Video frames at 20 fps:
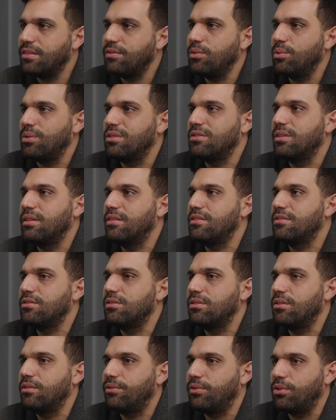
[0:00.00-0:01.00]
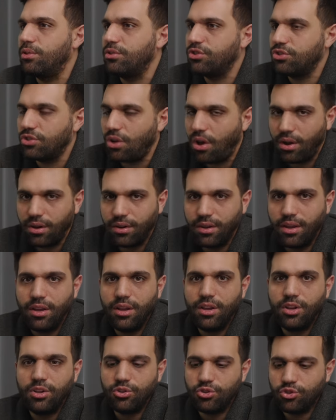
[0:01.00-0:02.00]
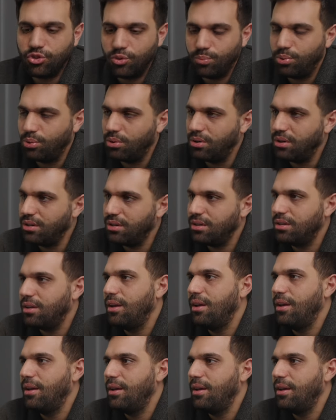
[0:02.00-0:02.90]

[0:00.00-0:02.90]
If you want to listen to the full song, support it.